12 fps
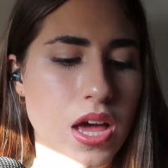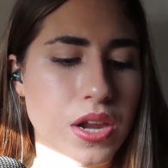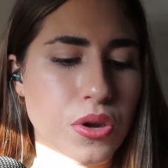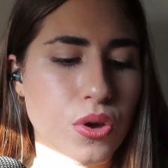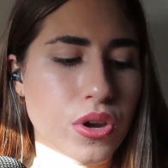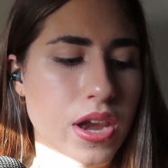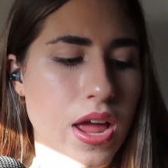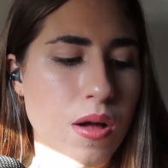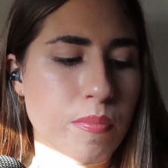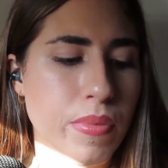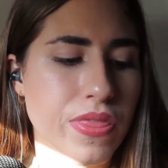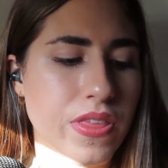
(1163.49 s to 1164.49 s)
and couldn't
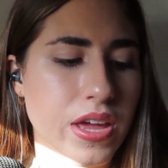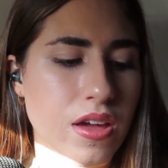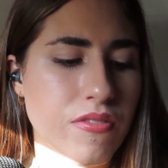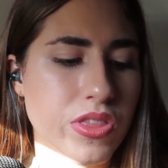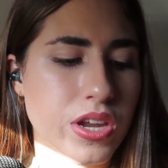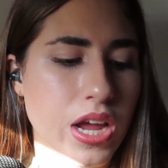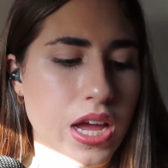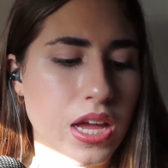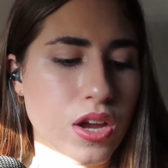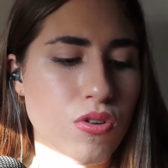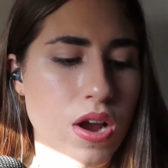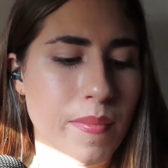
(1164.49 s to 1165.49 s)
help but think of the
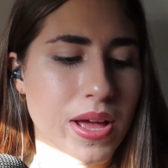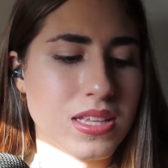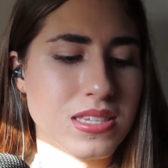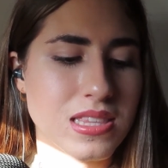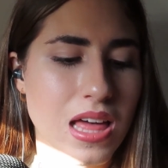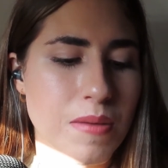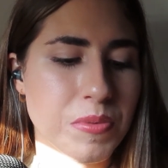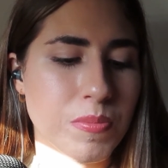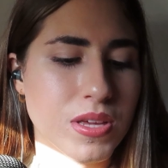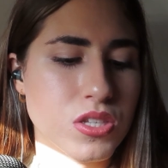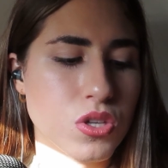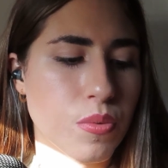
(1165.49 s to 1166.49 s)
night Grandma had slapped
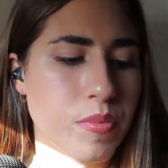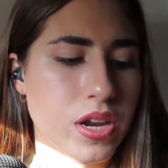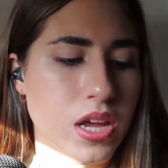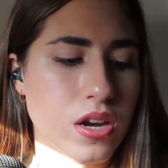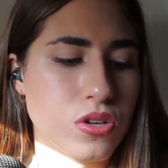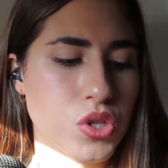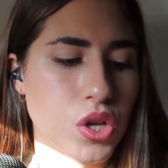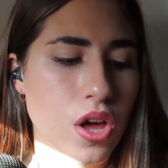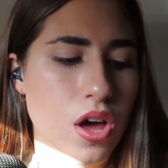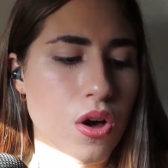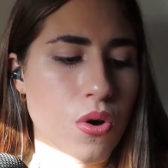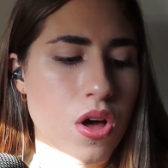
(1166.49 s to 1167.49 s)
me so many years
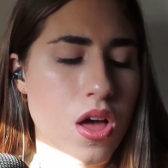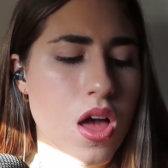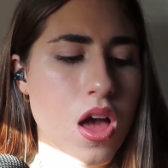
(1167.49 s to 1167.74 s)
ago.